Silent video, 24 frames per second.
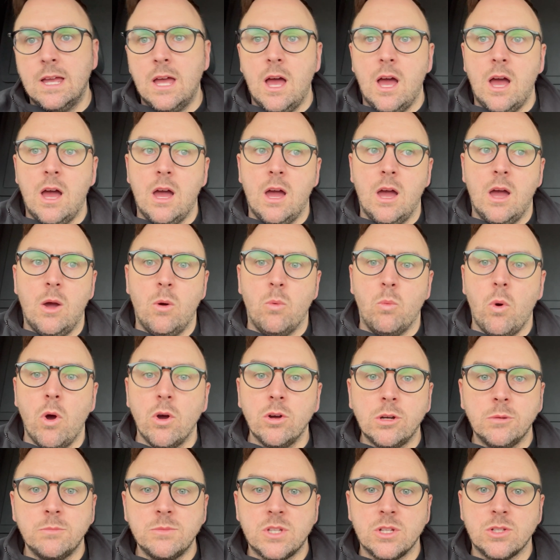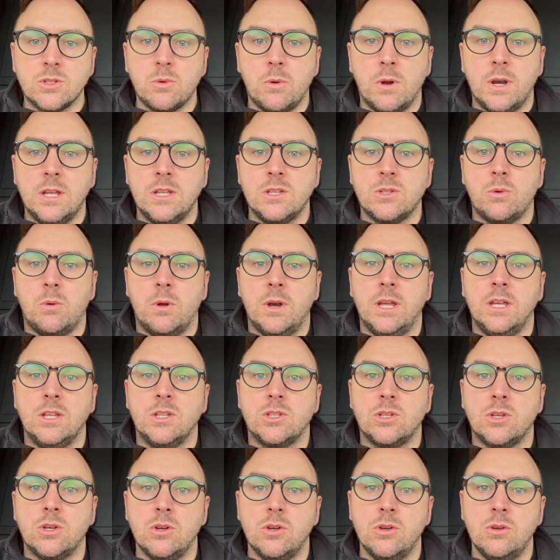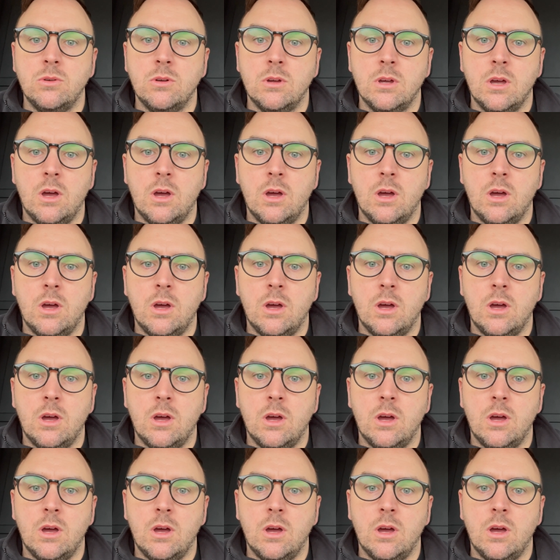Welcome to 2022.